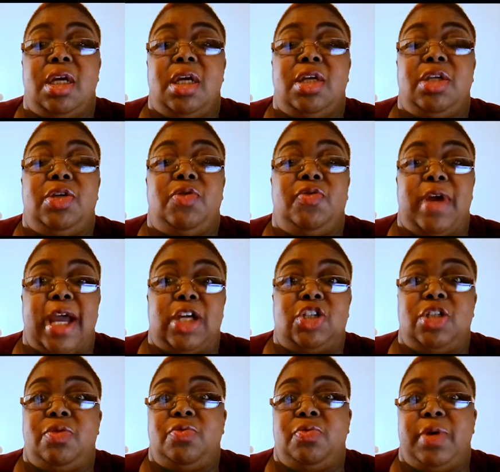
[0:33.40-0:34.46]
you've
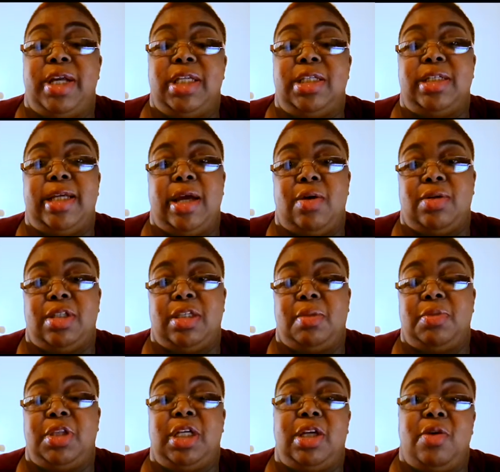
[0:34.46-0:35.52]
actually written down
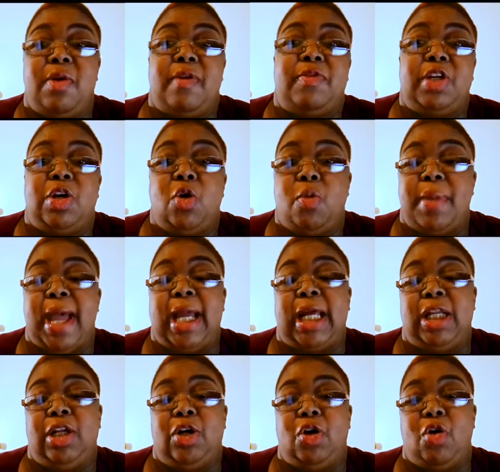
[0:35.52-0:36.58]
something, you have to go back
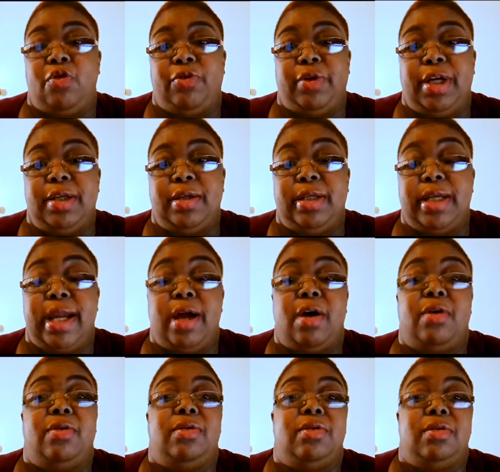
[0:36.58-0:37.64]
and look over it.
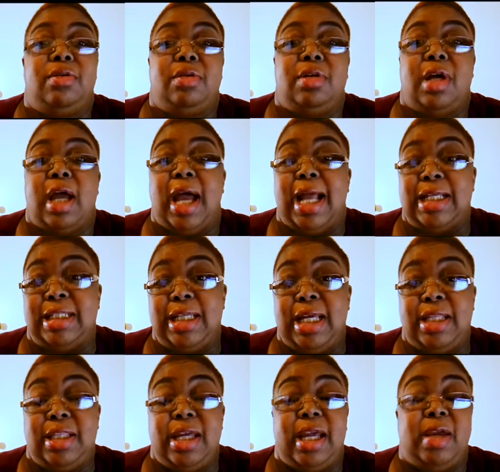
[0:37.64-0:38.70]
Now, I say
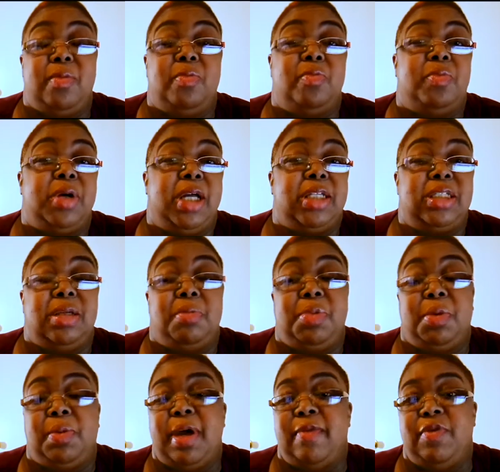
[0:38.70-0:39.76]
that, but some
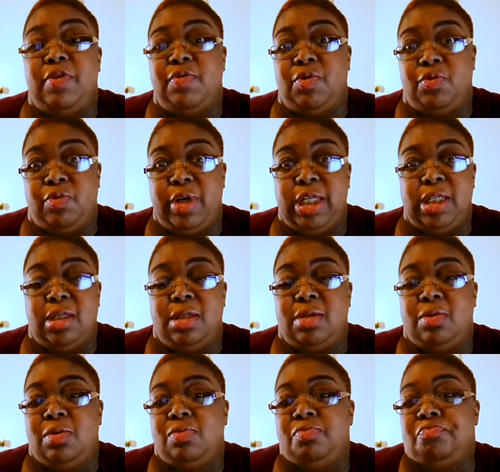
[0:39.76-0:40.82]
people haven't even
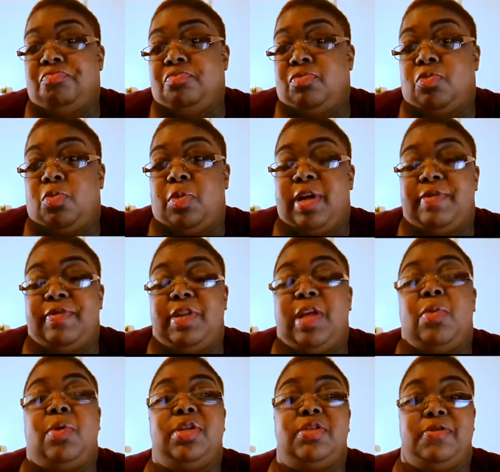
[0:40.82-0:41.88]
written whatever they
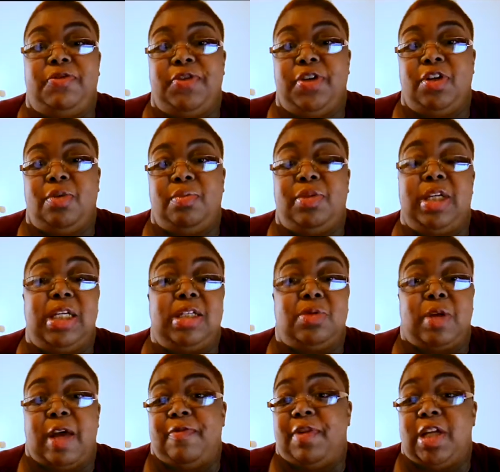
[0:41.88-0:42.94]
want to film. They just
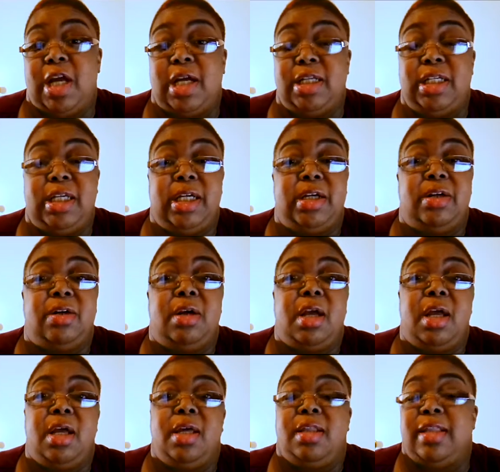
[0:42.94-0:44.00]
have an idea,
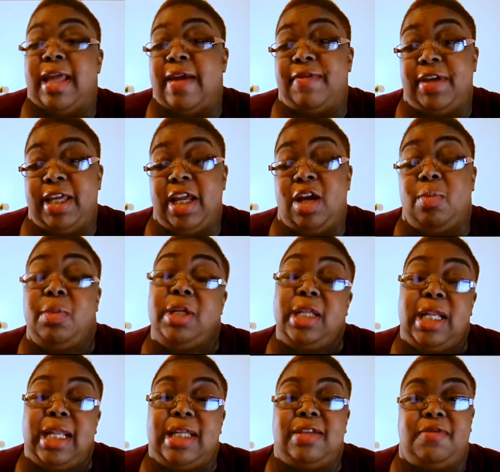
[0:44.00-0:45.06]
they have a camera and they'd
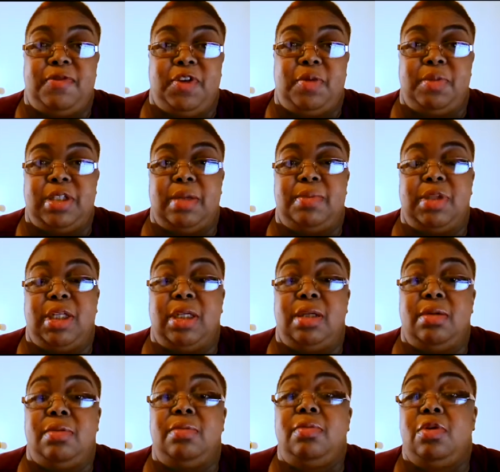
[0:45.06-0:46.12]
like to film something.
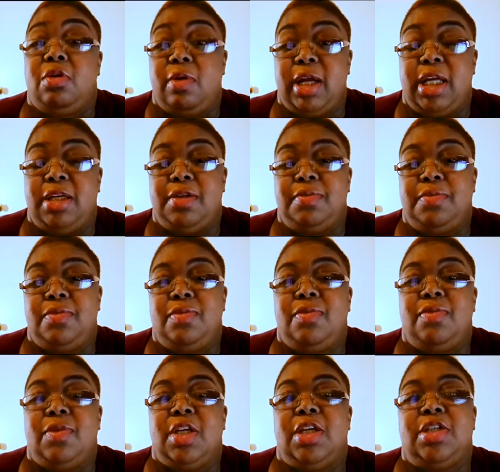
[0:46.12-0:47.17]
Great.
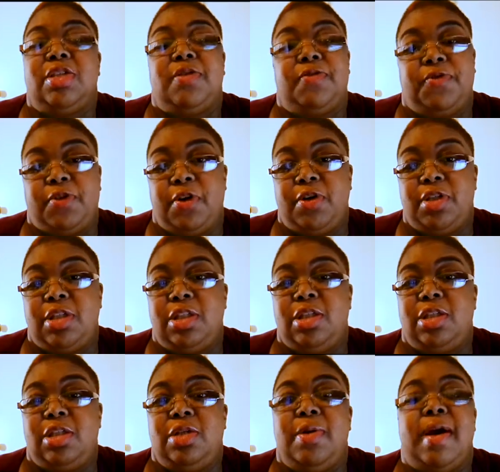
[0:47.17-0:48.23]
So first,
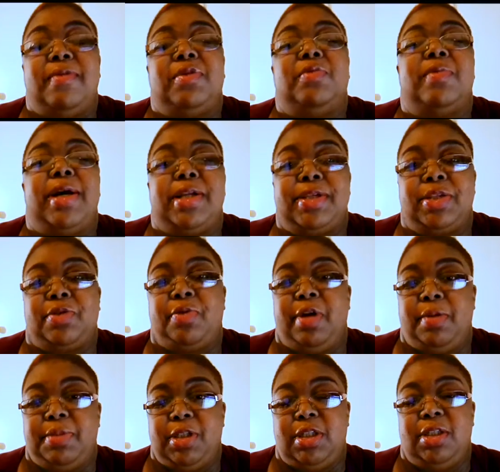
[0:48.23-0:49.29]
you have to write a
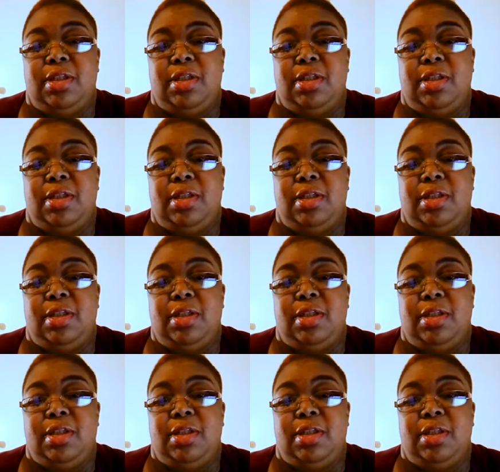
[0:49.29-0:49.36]
script.